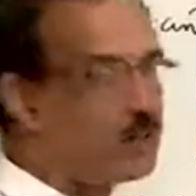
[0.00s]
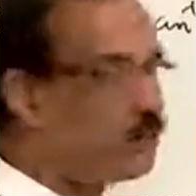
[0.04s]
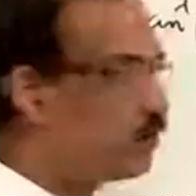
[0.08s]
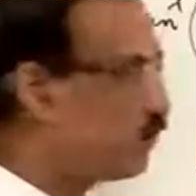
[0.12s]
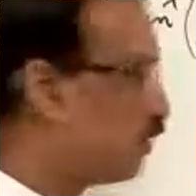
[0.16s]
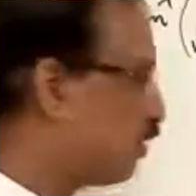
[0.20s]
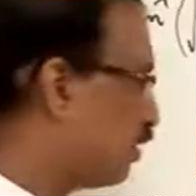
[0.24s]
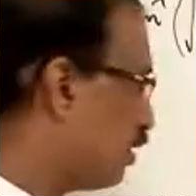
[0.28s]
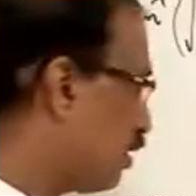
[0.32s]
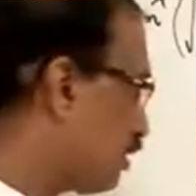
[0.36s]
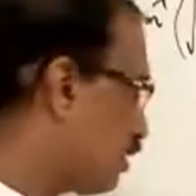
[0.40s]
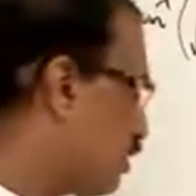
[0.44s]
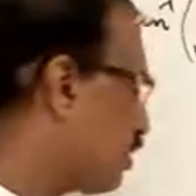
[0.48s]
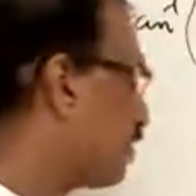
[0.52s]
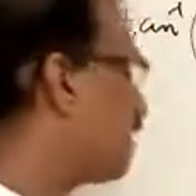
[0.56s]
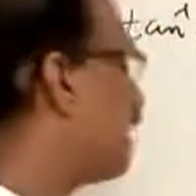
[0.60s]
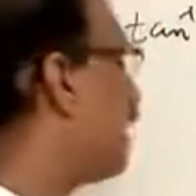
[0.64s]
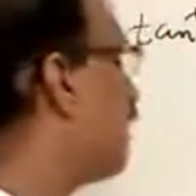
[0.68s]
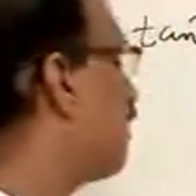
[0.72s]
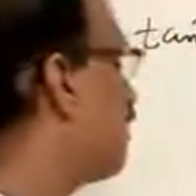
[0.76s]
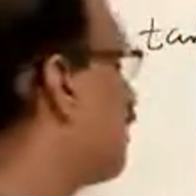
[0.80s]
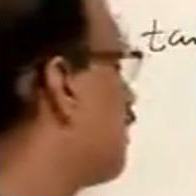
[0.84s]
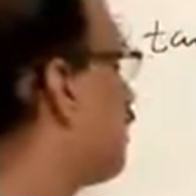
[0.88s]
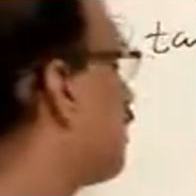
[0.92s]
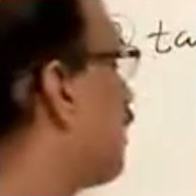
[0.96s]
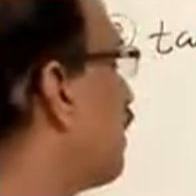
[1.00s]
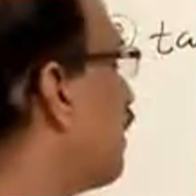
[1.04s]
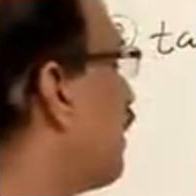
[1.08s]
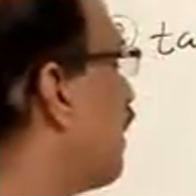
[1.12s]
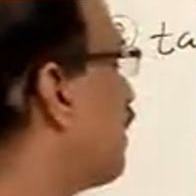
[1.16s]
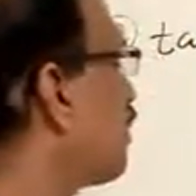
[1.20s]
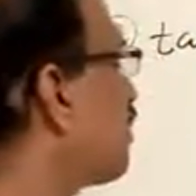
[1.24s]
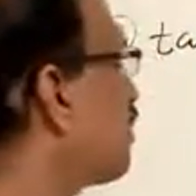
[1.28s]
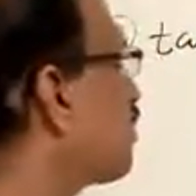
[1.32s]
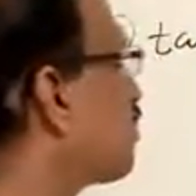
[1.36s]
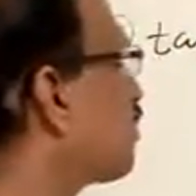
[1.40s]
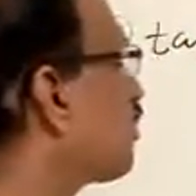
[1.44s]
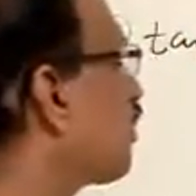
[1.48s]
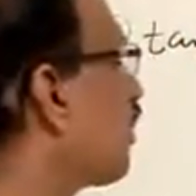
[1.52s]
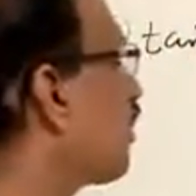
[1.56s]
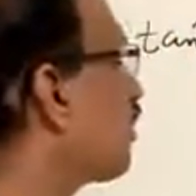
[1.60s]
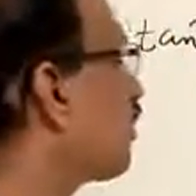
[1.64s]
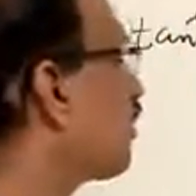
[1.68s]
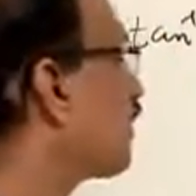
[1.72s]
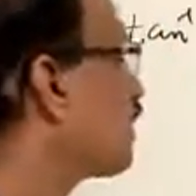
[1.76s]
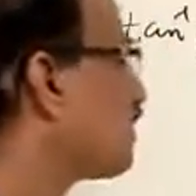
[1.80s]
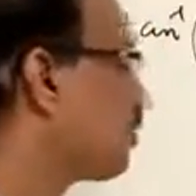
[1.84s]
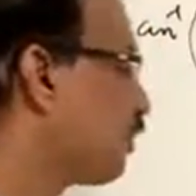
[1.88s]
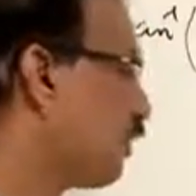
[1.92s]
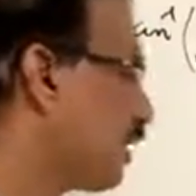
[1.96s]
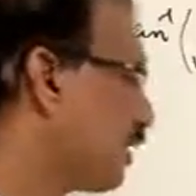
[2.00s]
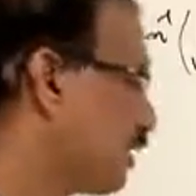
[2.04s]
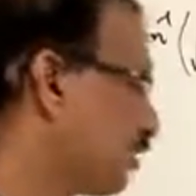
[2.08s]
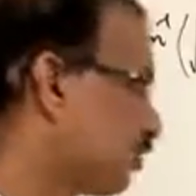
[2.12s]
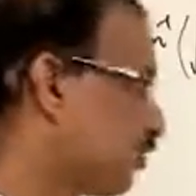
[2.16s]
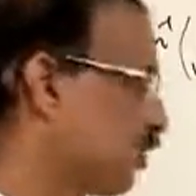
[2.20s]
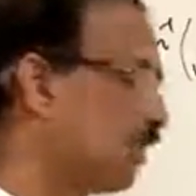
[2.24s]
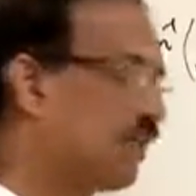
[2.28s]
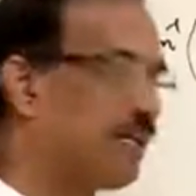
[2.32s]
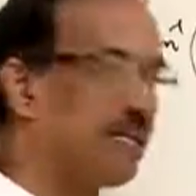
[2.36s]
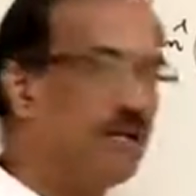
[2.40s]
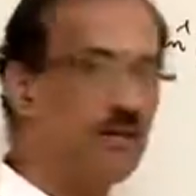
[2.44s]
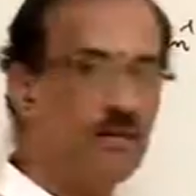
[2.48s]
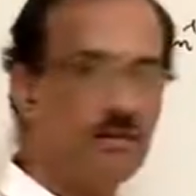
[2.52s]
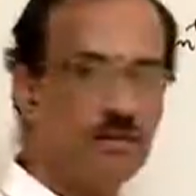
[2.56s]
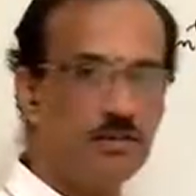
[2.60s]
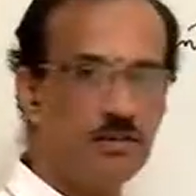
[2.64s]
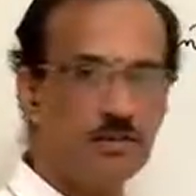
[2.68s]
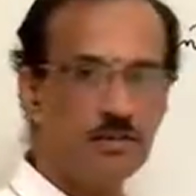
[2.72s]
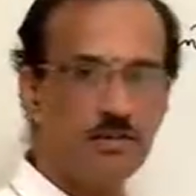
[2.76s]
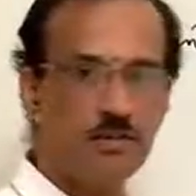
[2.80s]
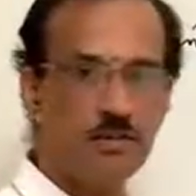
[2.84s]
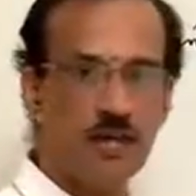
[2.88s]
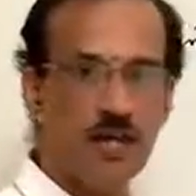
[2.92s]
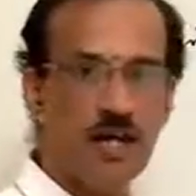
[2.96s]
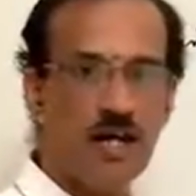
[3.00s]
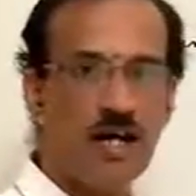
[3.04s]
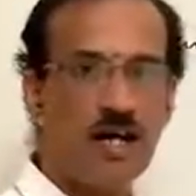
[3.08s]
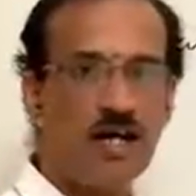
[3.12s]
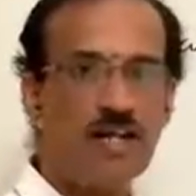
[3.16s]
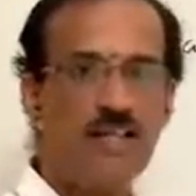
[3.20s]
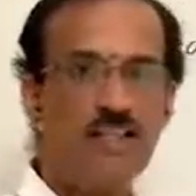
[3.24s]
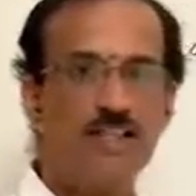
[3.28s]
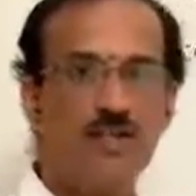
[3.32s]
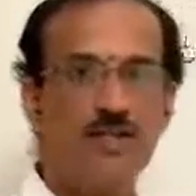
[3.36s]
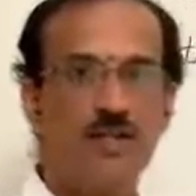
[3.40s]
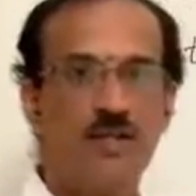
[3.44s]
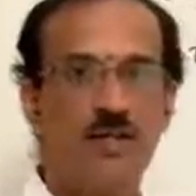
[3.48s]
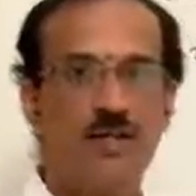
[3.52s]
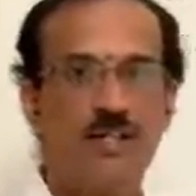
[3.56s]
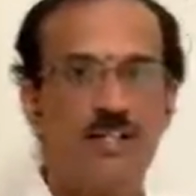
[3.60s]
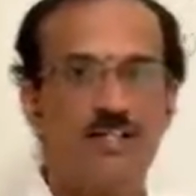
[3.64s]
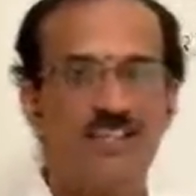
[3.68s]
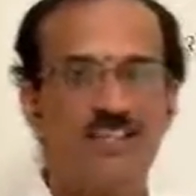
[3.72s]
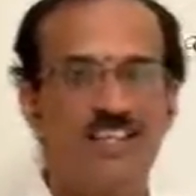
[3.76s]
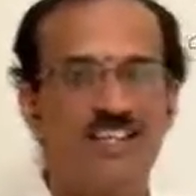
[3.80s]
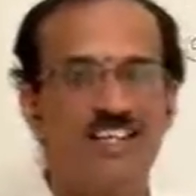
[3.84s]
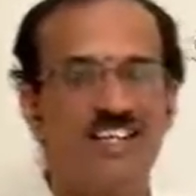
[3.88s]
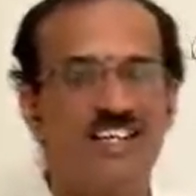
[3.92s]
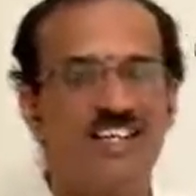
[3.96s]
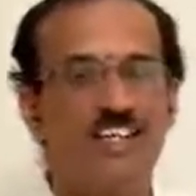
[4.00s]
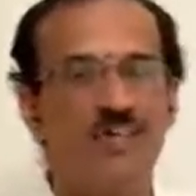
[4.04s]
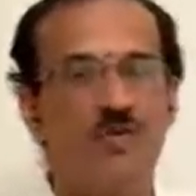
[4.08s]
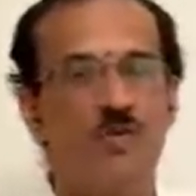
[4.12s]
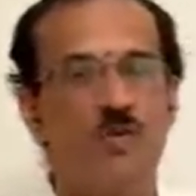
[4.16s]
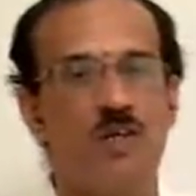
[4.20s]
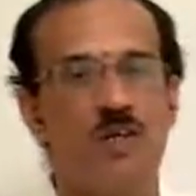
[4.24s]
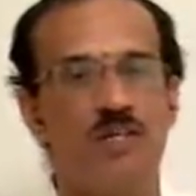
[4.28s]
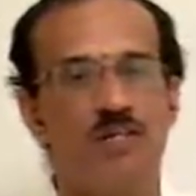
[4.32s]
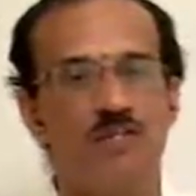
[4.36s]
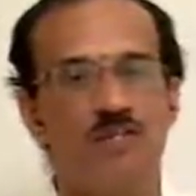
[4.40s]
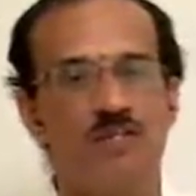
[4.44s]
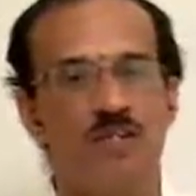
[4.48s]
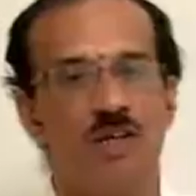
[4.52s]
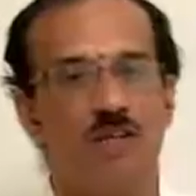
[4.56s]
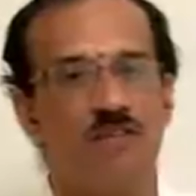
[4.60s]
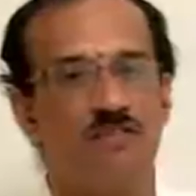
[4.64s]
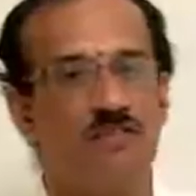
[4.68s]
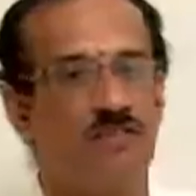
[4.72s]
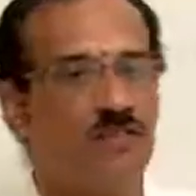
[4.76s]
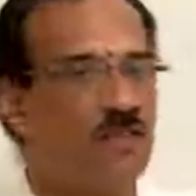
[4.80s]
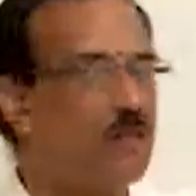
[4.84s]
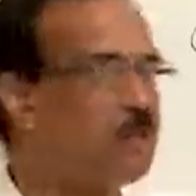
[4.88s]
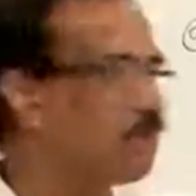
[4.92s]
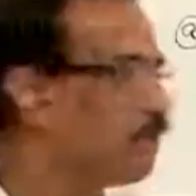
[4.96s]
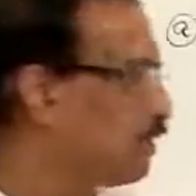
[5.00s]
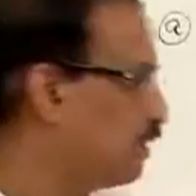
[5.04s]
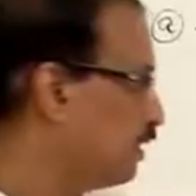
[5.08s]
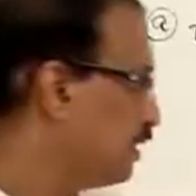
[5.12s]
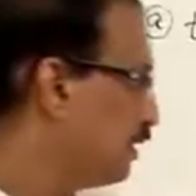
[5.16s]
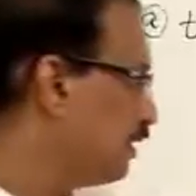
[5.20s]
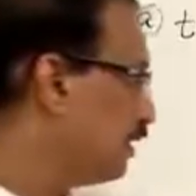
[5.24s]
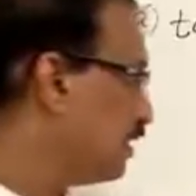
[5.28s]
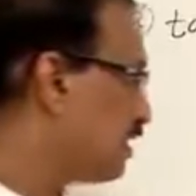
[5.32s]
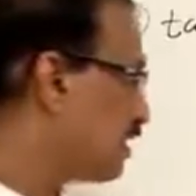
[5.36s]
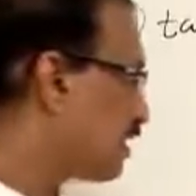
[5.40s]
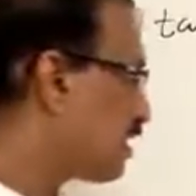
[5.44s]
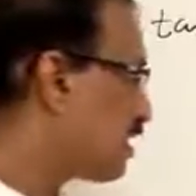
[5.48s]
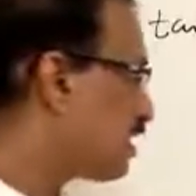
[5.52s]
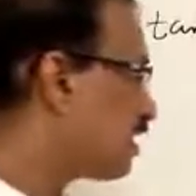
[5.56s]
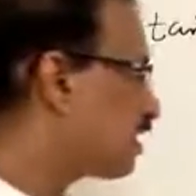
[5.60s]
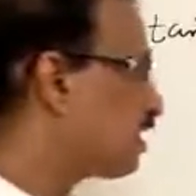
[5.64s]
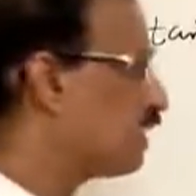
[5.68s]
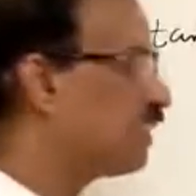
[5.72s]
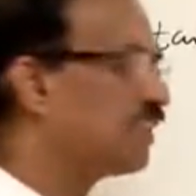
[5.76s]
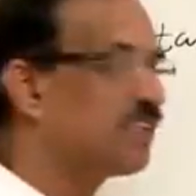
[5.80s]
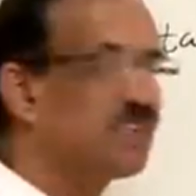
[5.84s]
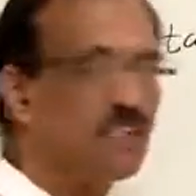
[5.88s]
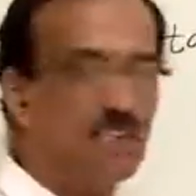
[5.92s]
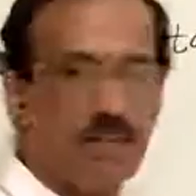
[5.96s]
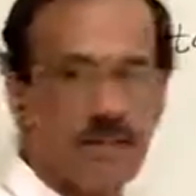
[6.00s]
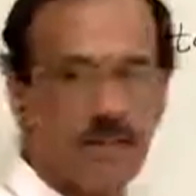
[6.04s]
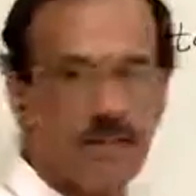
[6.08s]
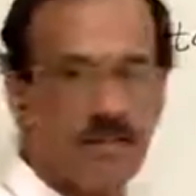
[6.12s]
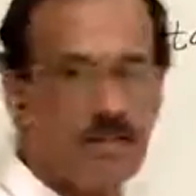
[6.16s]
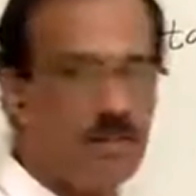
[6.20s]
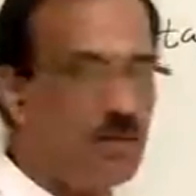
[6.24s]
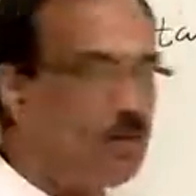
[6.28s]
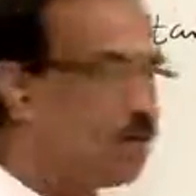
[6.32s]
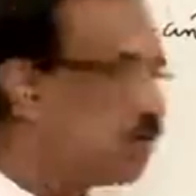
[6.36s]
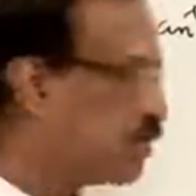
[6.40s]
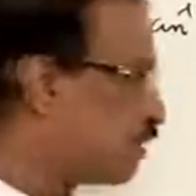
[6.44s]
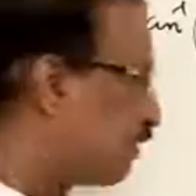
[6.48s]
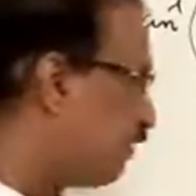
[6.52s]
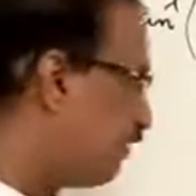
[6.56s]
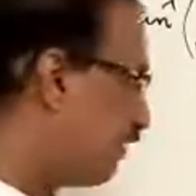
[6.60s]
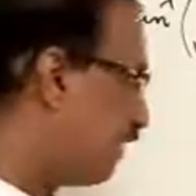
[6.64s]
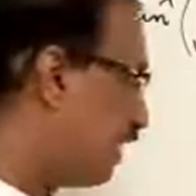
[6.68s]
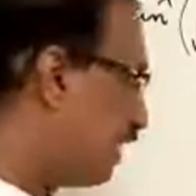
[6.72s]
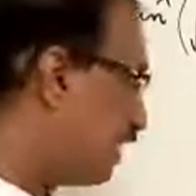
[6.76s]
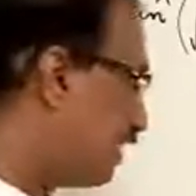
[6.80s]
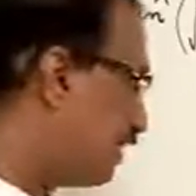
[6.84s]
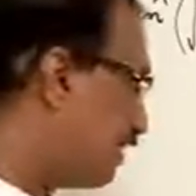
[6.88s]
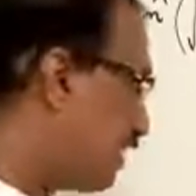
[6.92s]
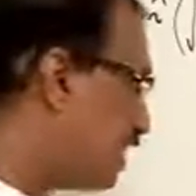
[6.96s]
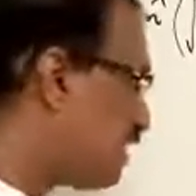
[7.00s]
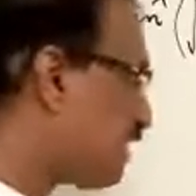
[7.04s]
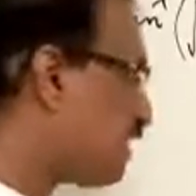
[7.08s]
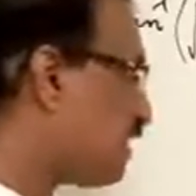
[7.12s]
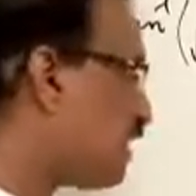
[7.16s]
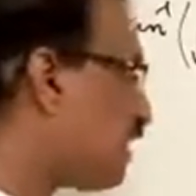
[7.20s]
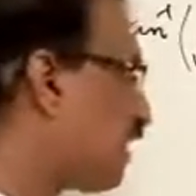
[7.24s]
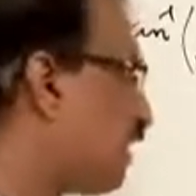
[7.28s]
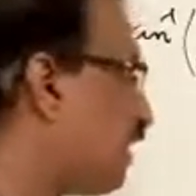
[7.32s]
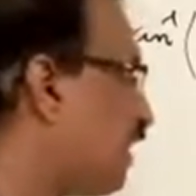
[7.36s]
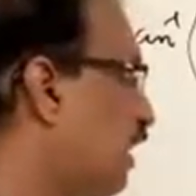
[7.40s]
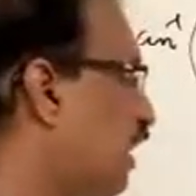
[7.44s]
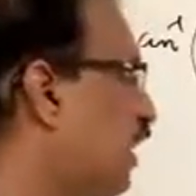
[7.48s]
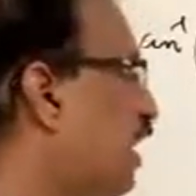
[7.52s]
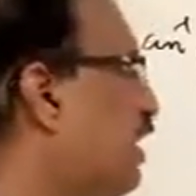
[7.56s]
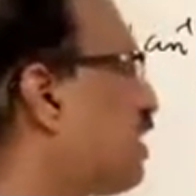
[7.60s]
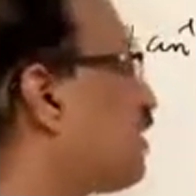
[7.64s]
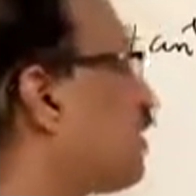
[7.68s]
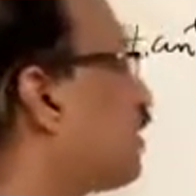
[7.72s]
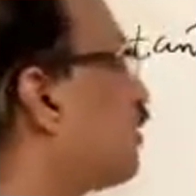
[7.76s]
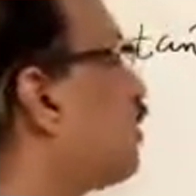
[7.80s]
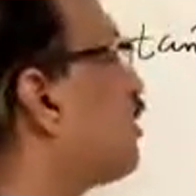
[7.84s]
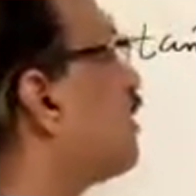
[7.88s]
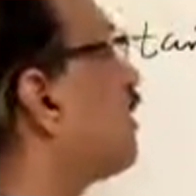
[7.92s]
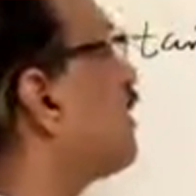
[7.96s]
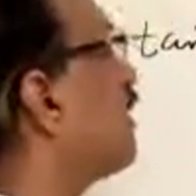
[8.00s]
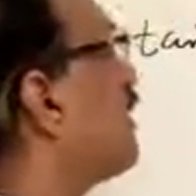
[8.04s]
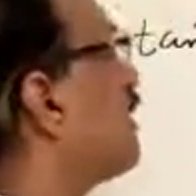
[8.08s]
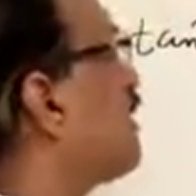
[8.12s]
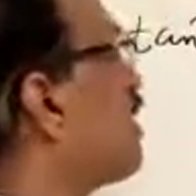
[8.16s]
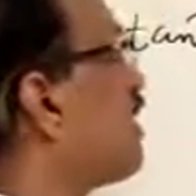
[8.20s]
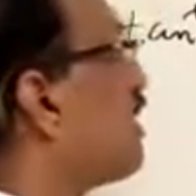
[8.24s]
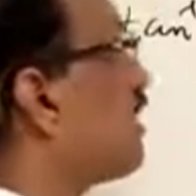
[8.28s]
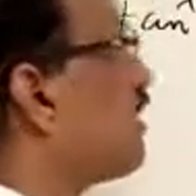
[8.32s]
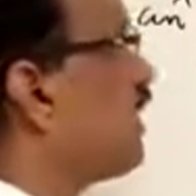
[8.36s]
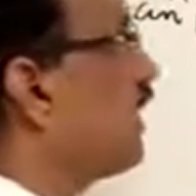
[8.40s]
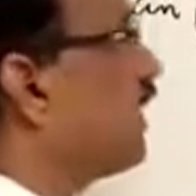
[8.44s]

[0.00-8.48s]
So therefore x square plus y square equal to r square is the equation of a circle. So for this circle also this is a